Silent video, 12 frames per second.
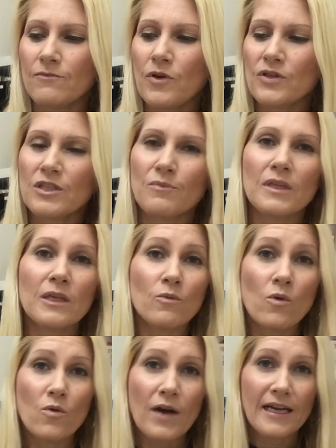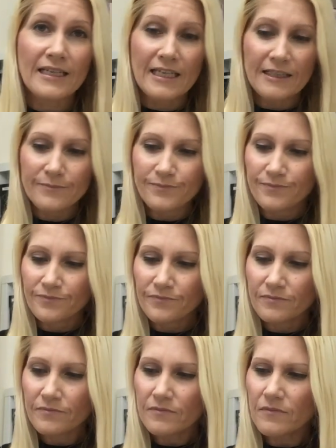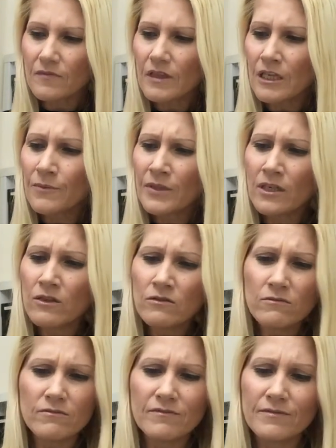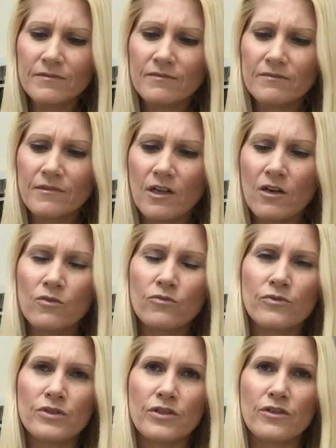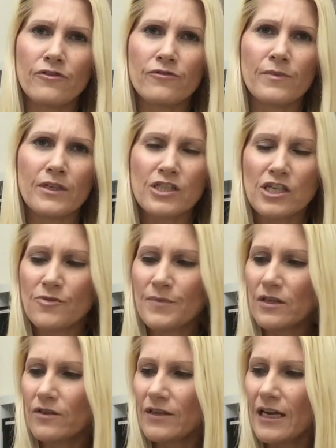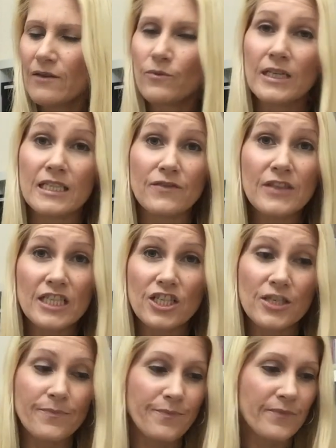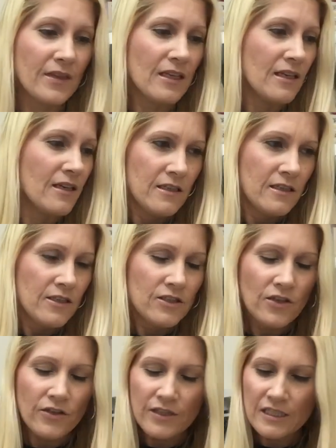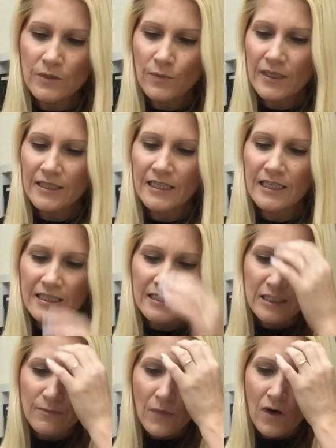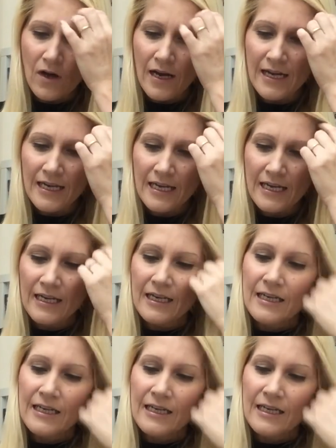possibly a wall hanging, but I'll reserve my judgment on that when it's finished. So this one is my